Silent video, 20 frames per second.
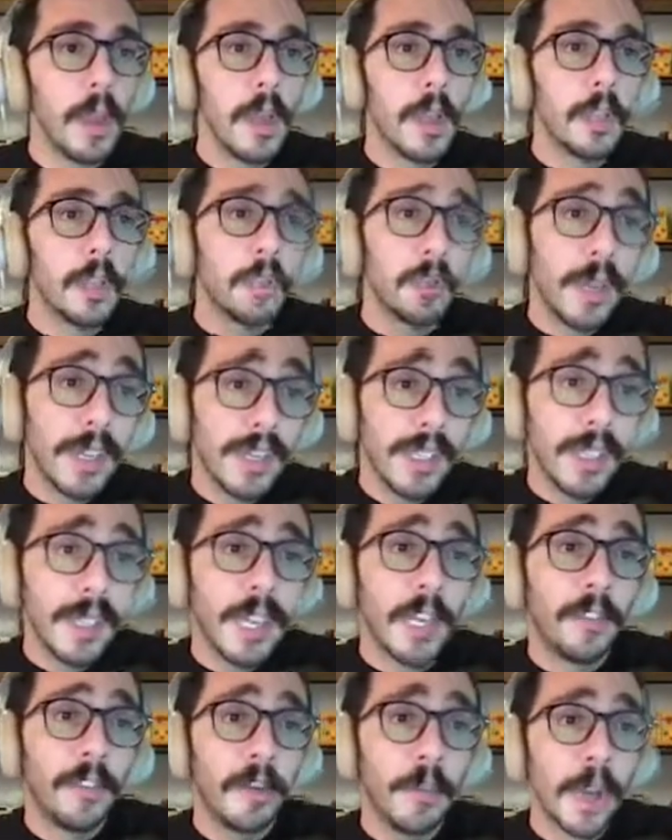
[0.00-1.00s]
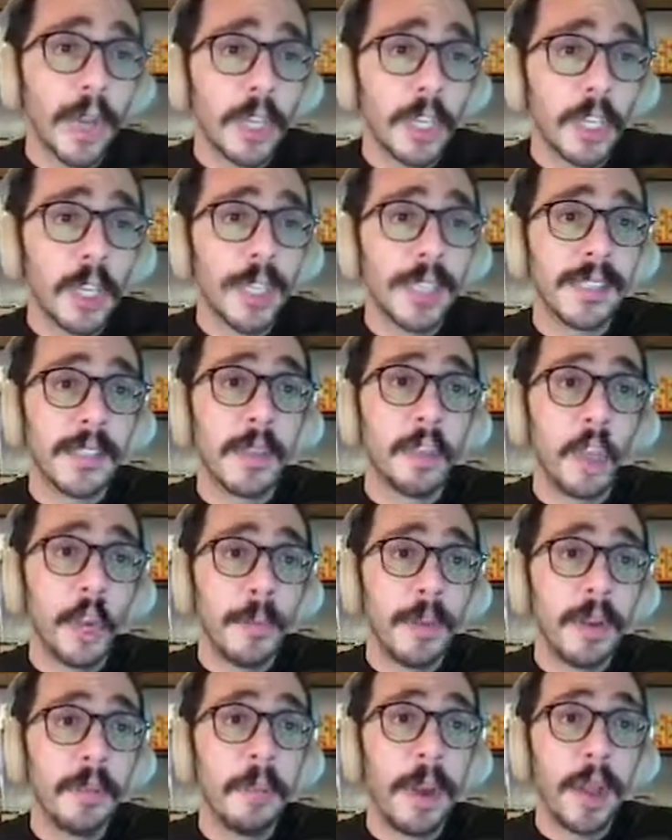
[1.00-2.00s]
Trust in information is
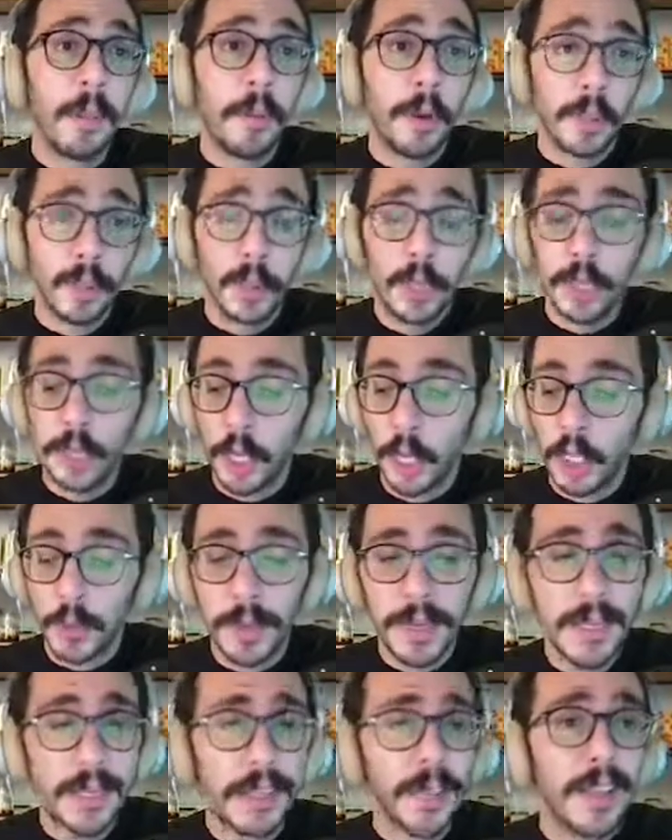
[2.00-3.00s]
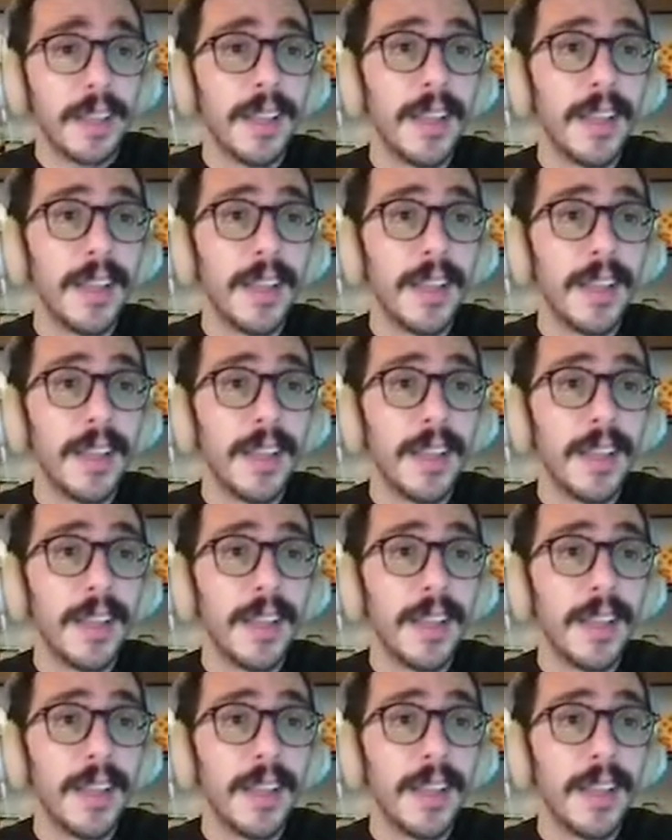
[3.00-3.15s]
determined by personal judgment,